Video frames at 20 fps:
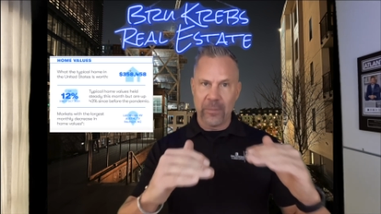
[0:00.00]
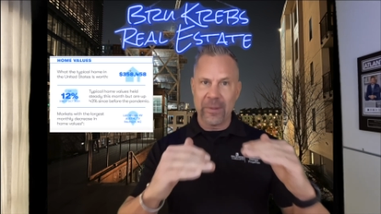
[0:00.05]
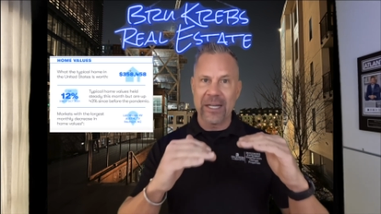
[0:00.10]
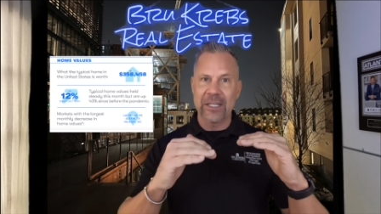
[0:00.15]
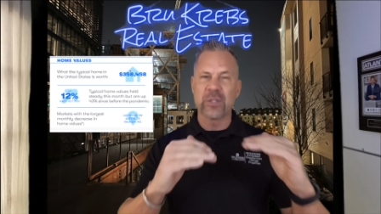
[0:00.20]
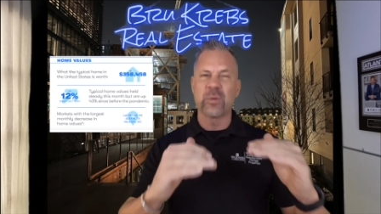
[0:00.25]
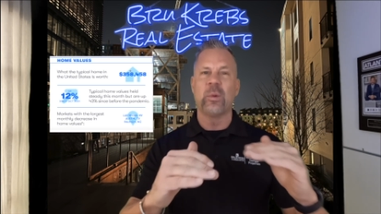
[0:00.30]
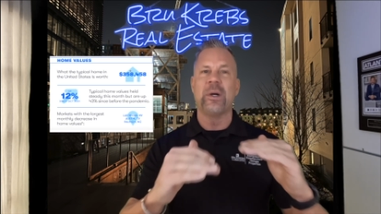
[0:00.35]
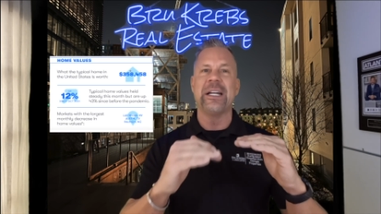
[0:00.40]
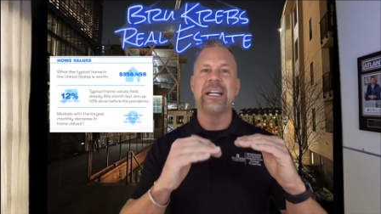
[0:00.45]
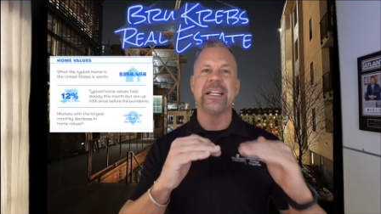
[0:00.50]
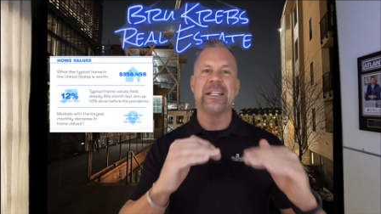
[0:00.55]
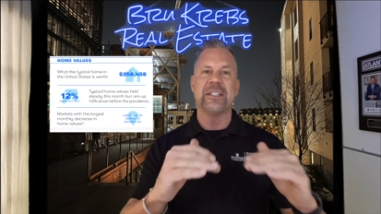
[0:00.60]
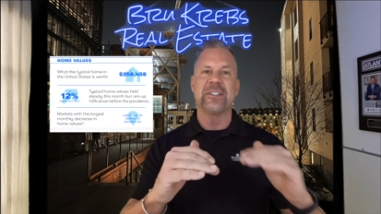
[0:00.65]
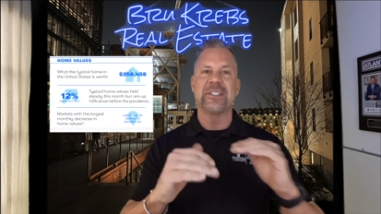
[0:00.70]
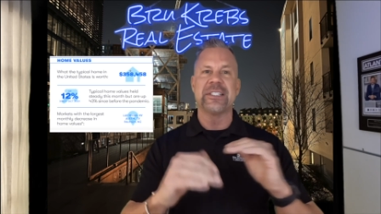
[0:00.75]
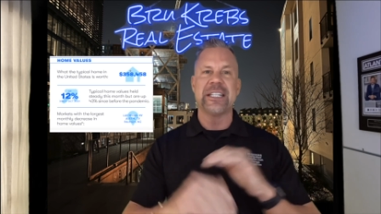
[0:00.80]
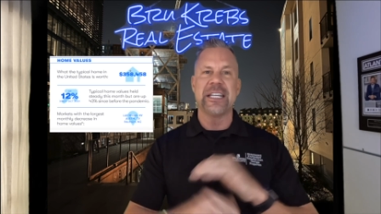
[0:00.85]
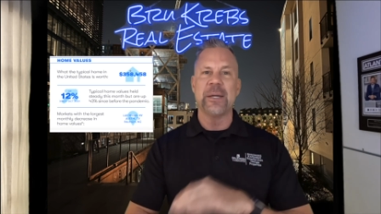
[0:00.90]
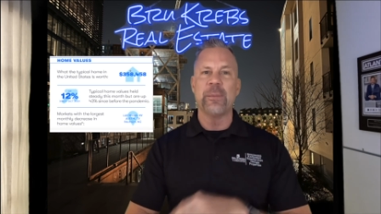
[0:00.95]
that's what it
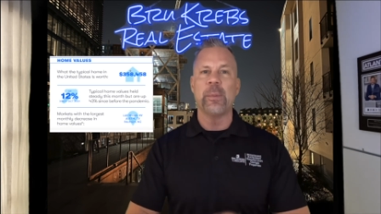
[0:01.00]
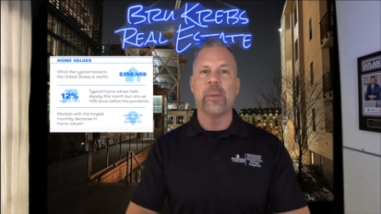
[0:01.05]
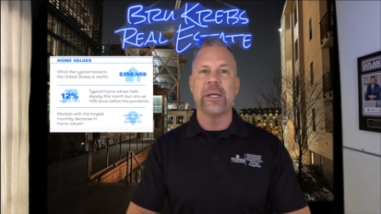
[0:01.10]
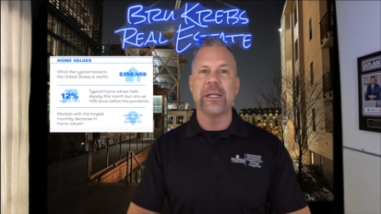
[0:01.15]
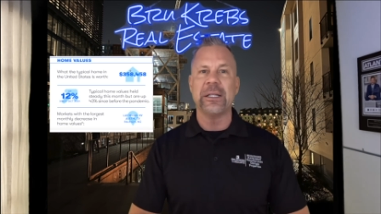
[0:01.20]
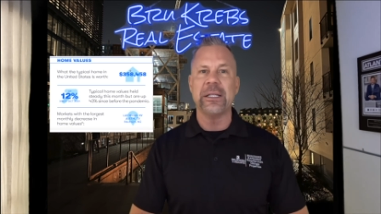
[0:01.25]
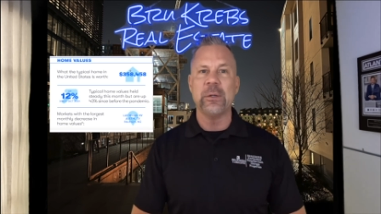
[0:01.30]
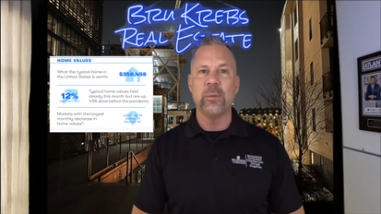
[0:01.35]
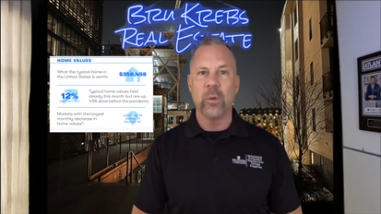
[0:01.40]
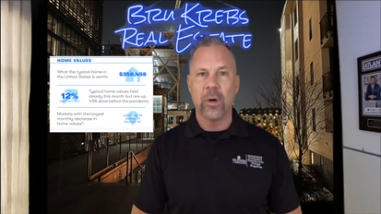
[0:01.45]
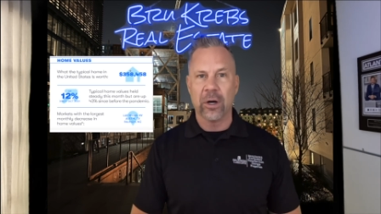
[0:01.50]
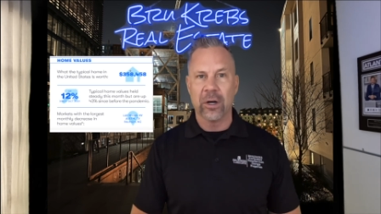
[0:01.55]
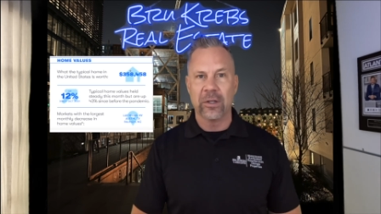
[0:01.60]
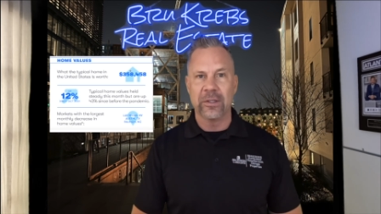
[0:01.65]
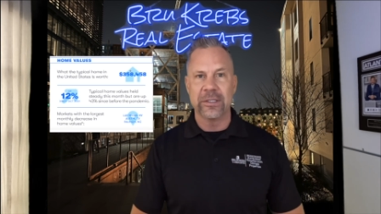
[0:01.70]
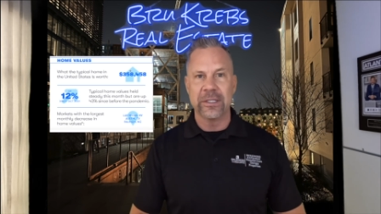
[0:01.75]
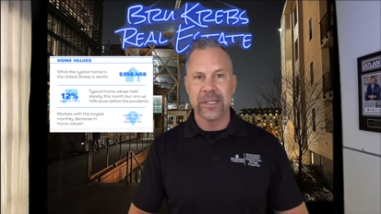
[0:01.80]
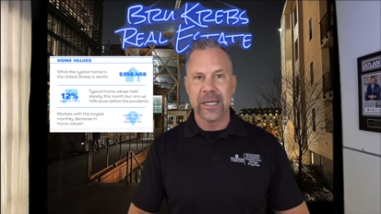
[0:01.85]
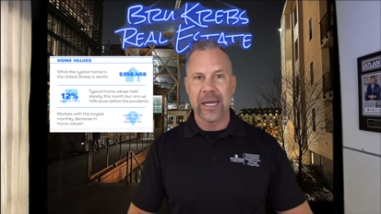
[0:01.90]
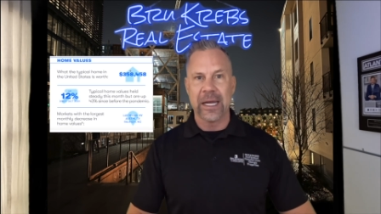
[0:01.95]
is typically worth
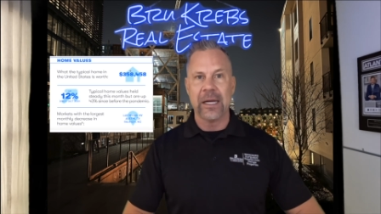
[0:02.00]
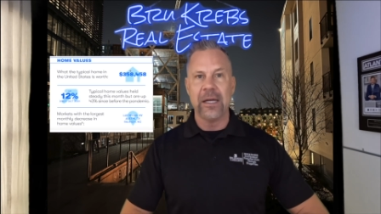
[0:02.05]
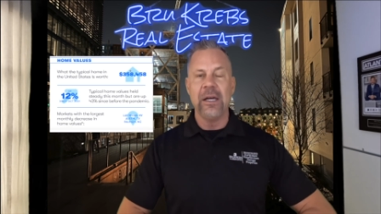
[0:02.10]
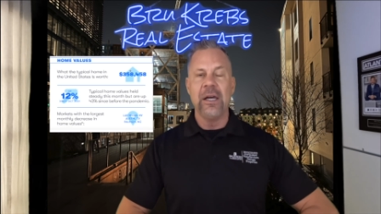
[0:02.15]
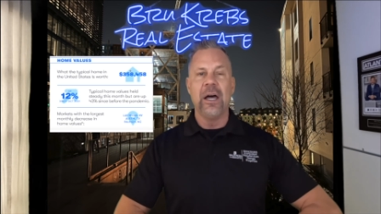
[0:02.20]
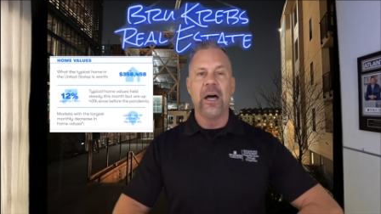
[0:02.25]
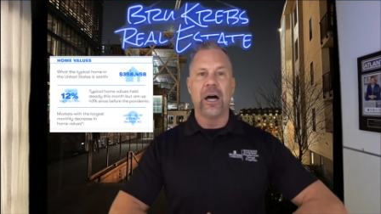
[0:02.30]
today